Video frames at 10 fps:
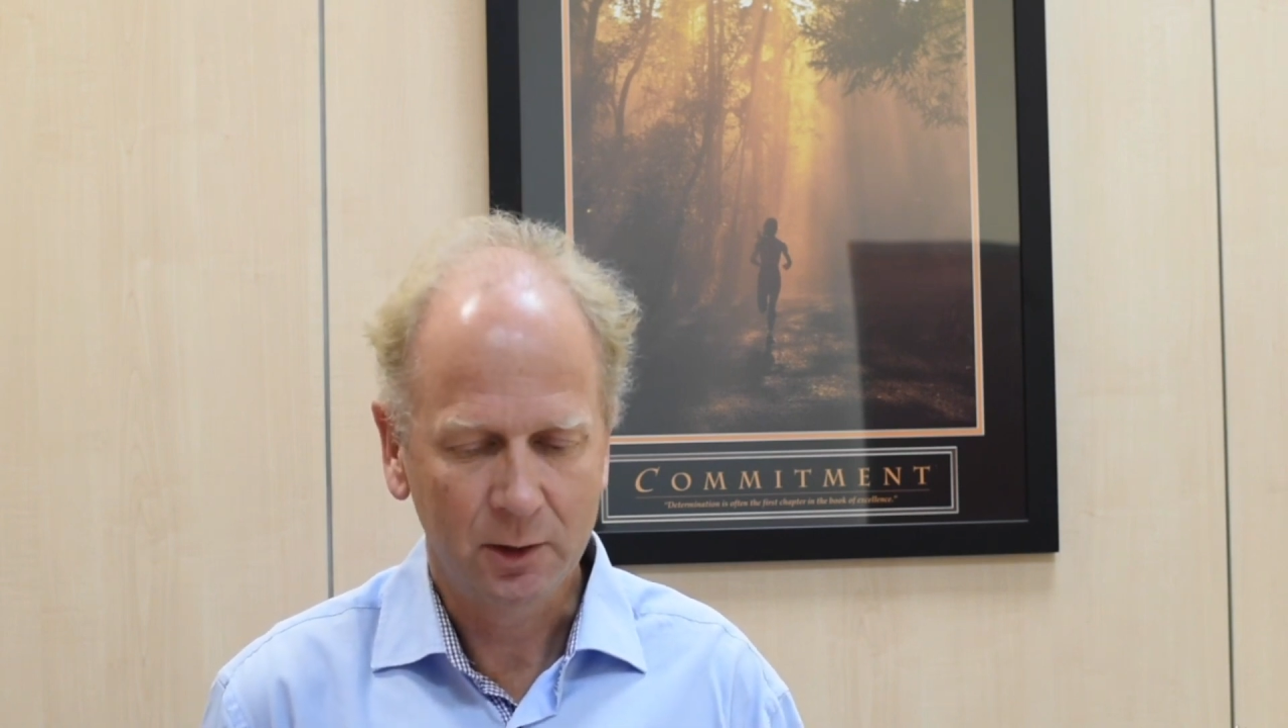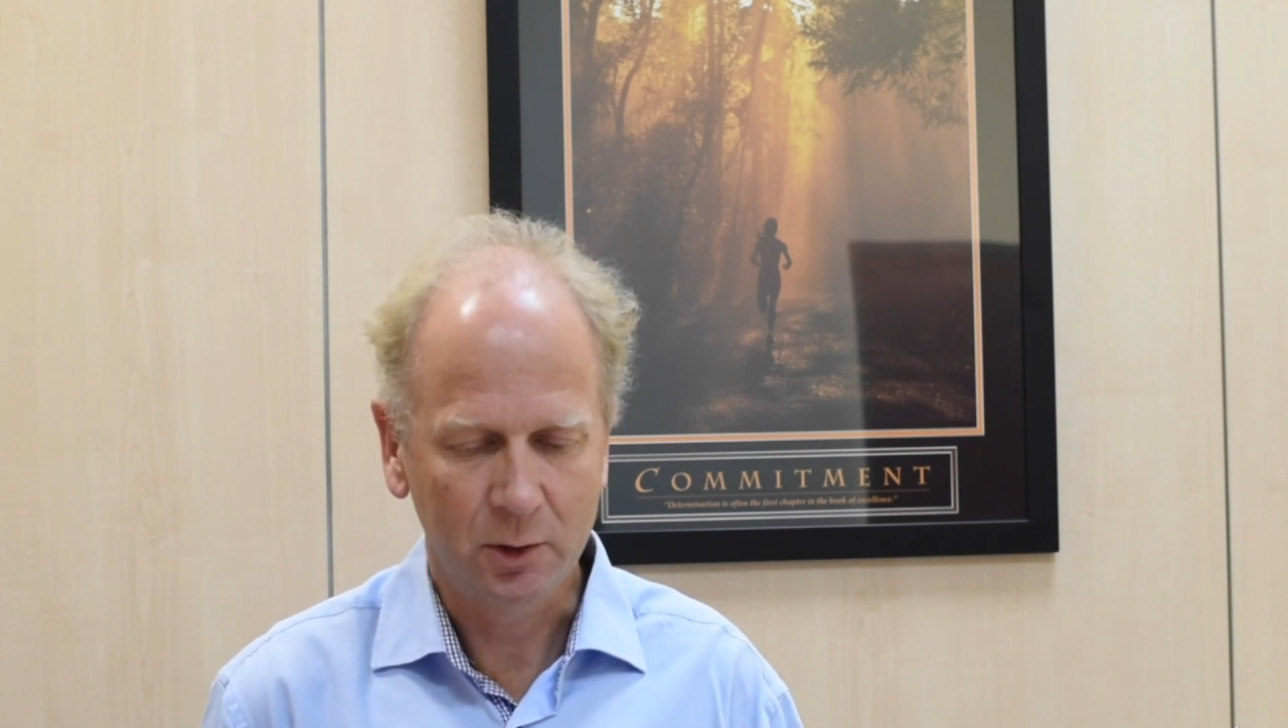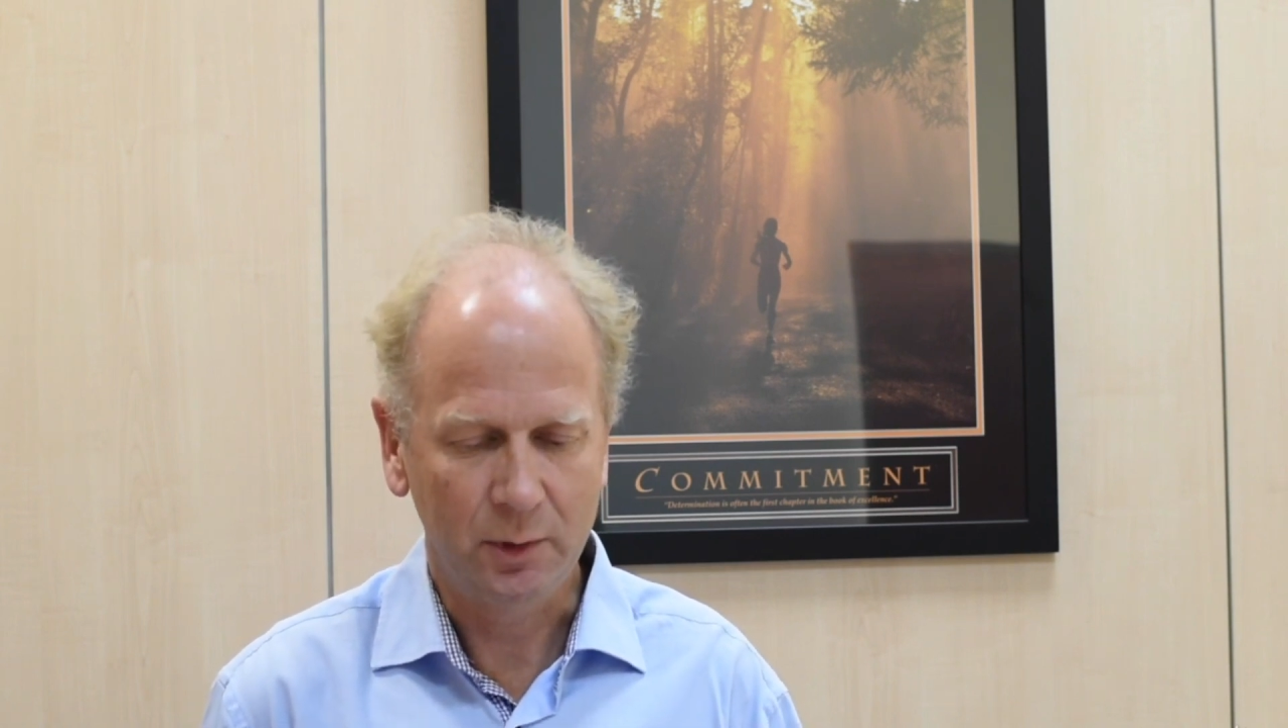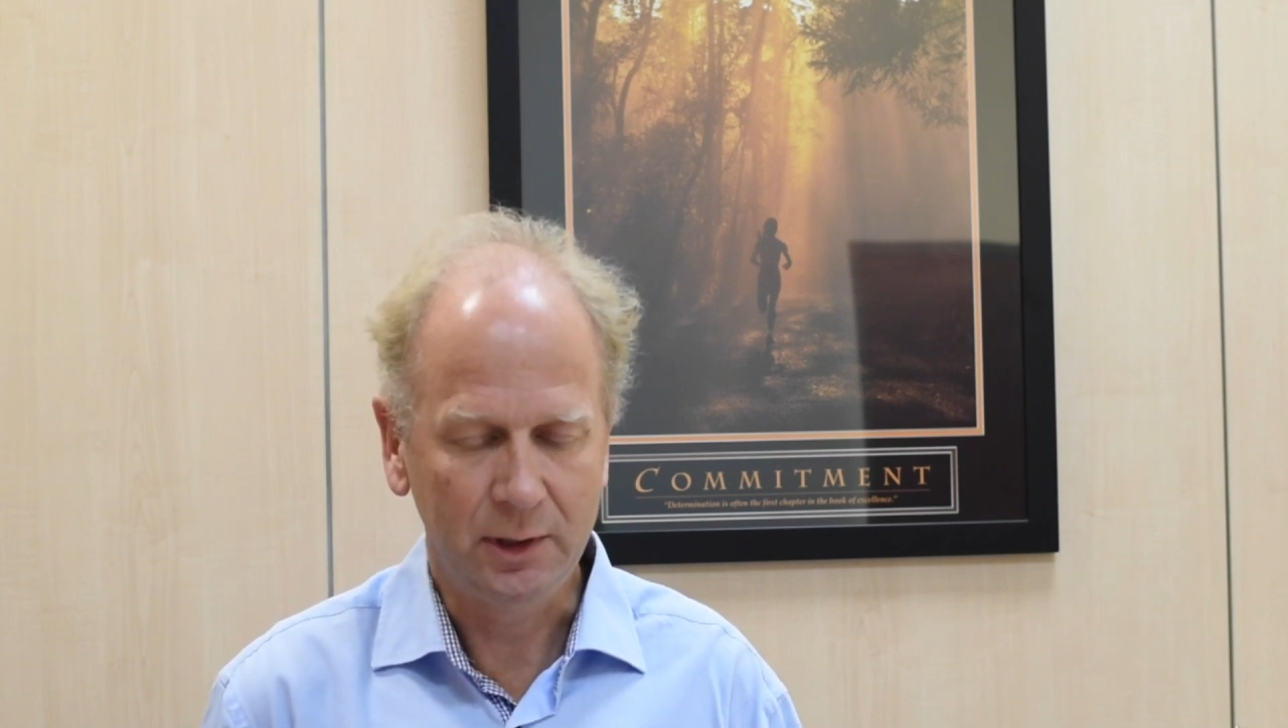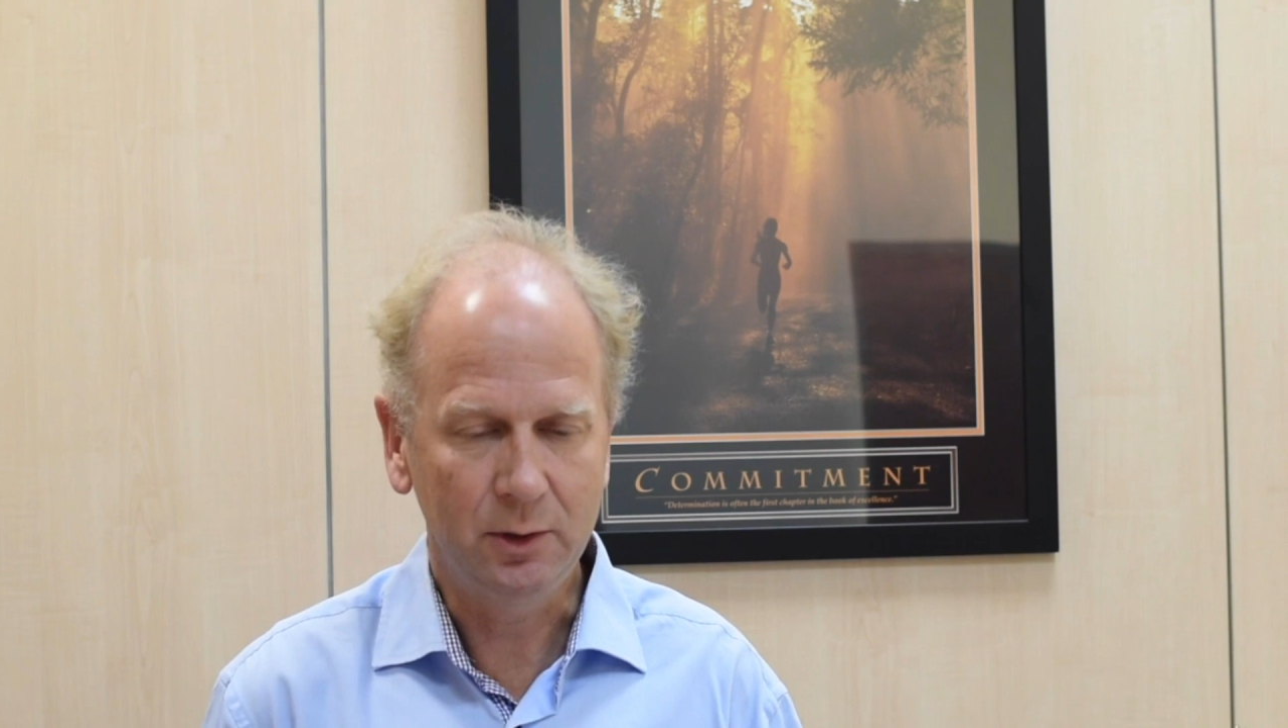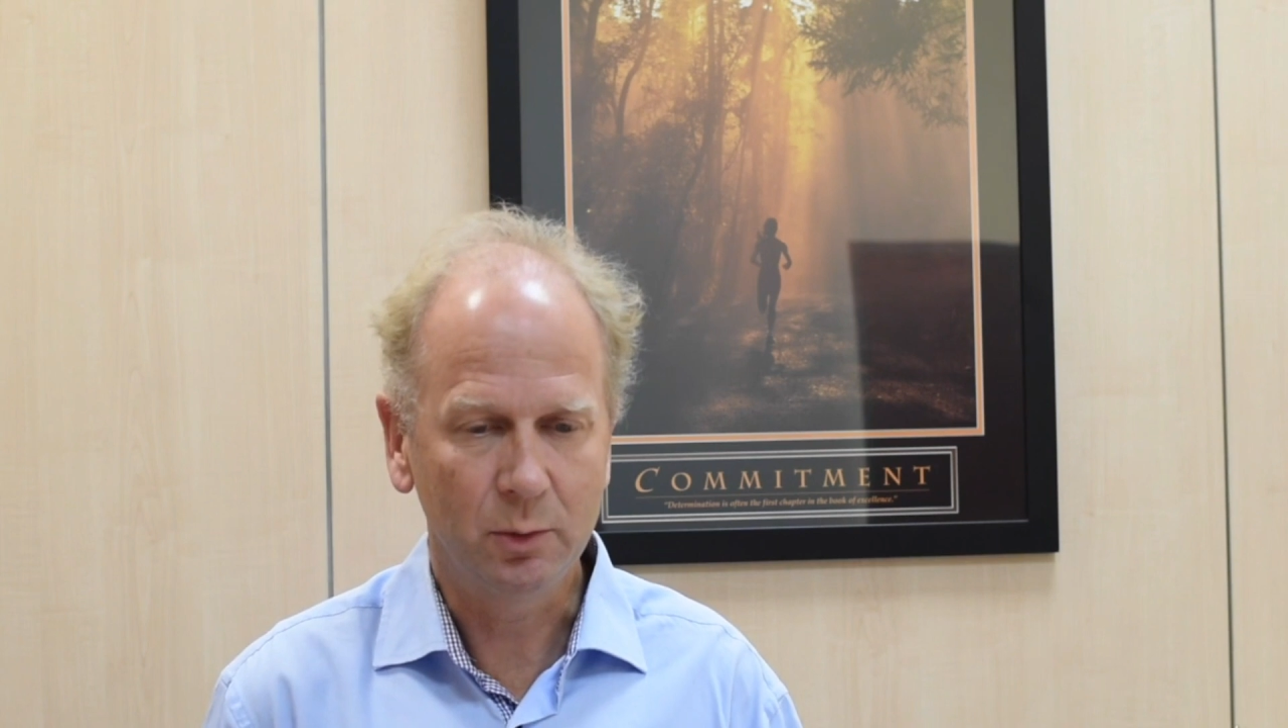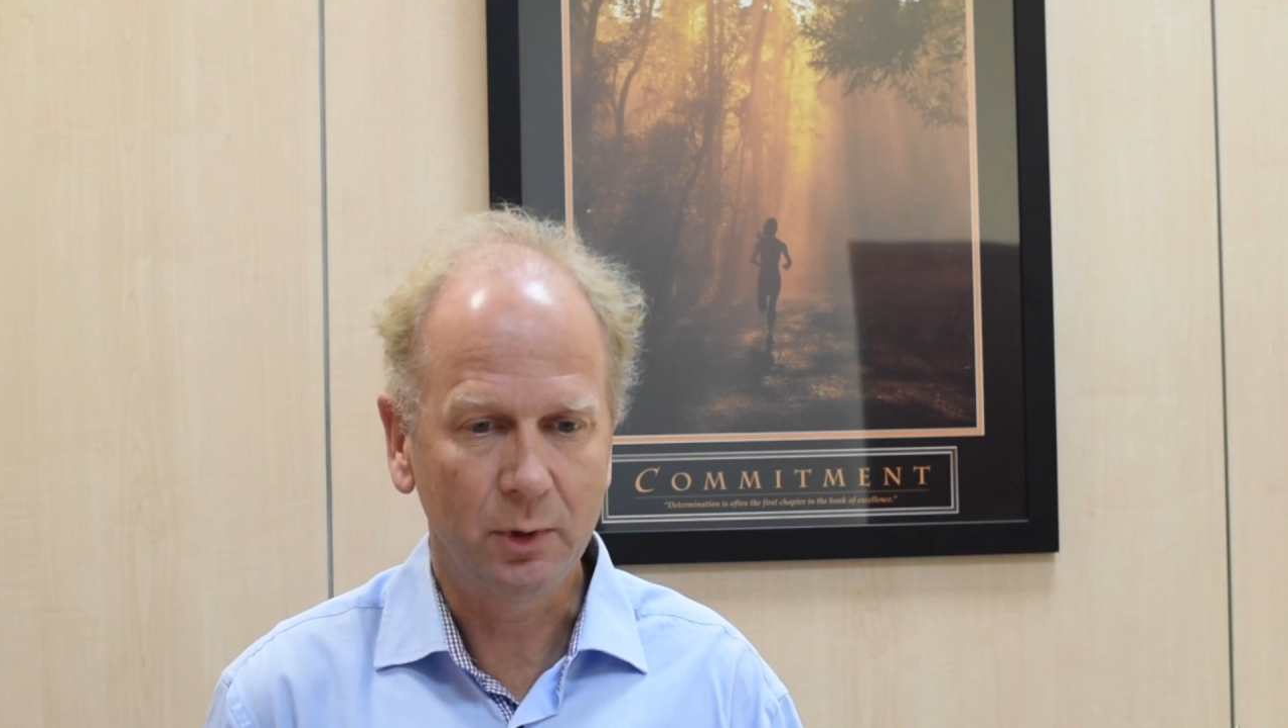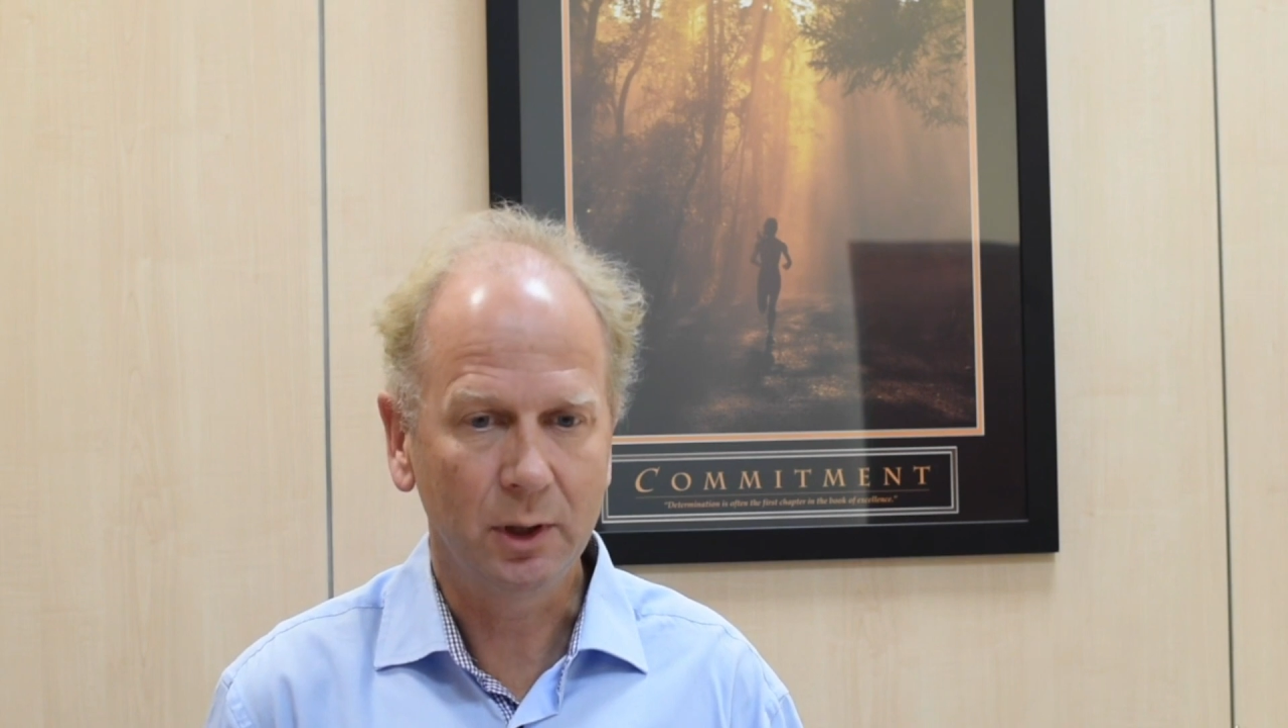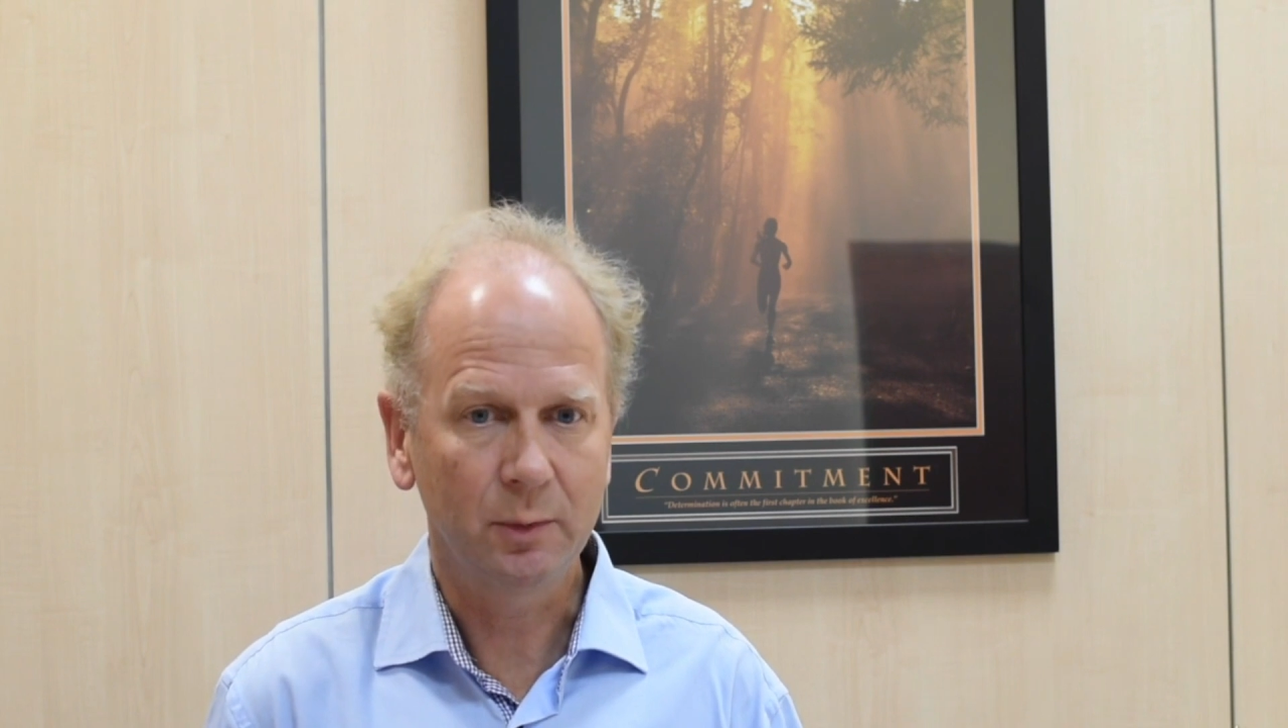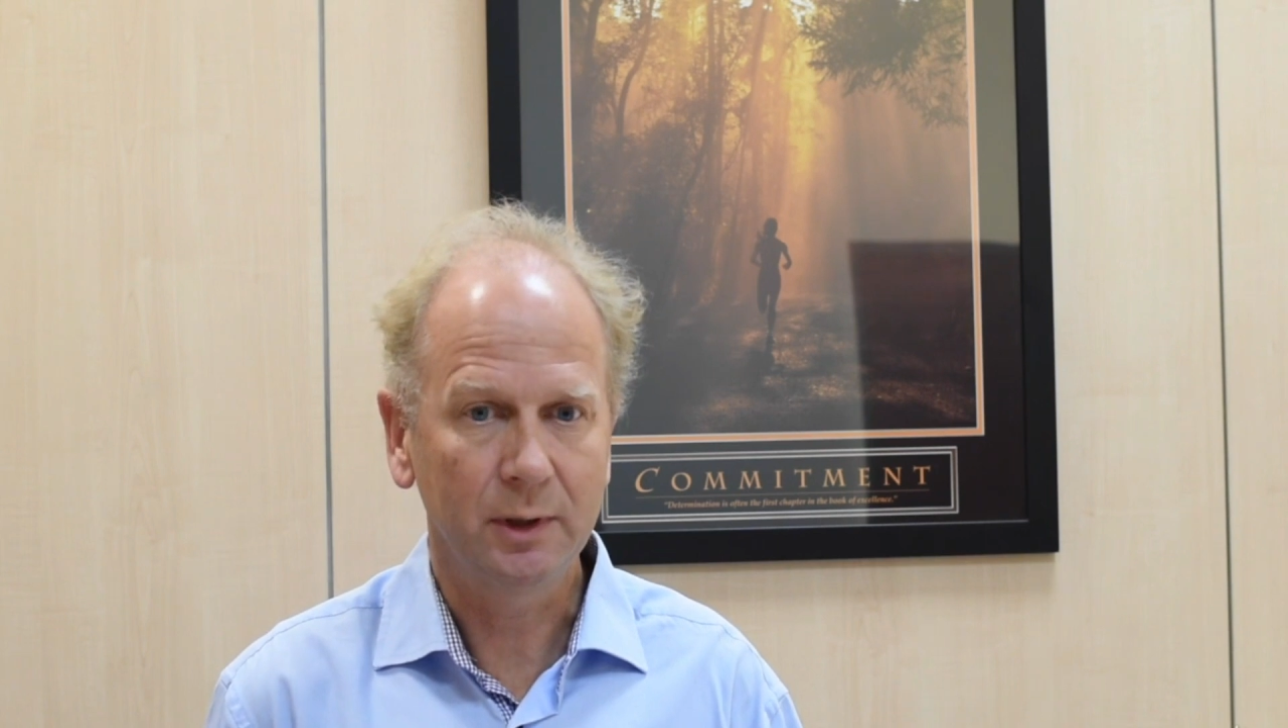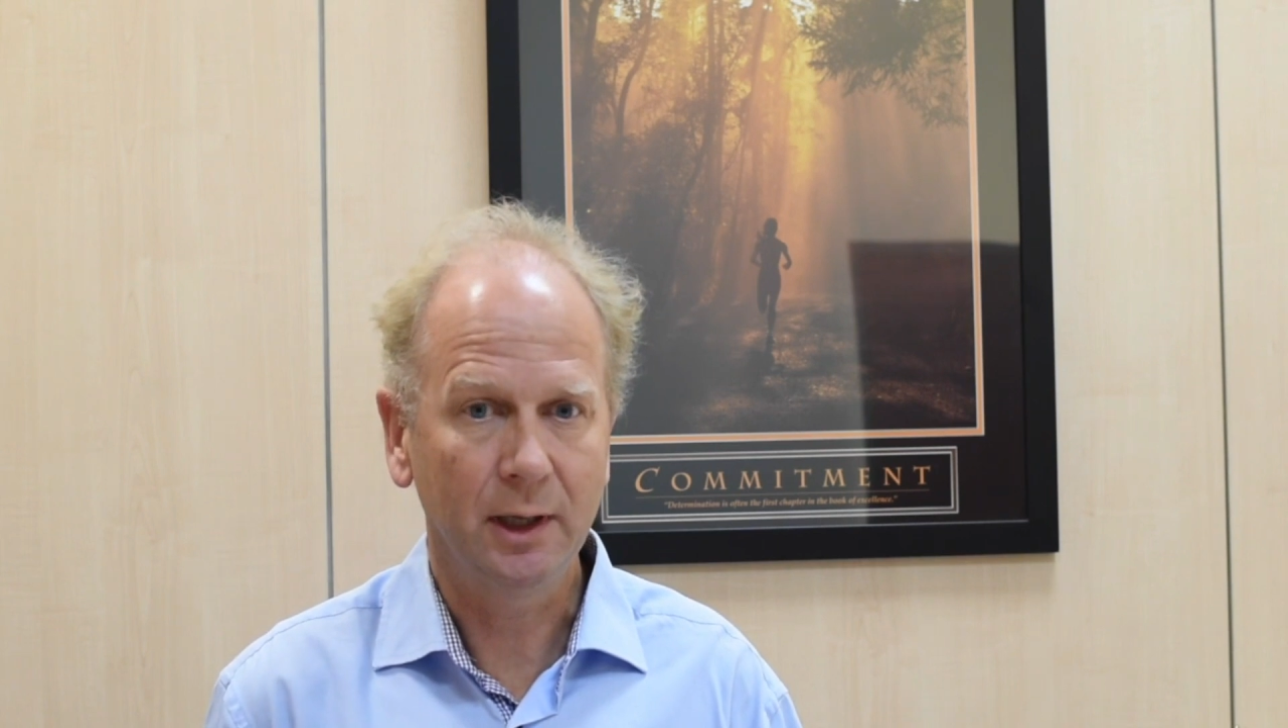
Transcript: so we need to work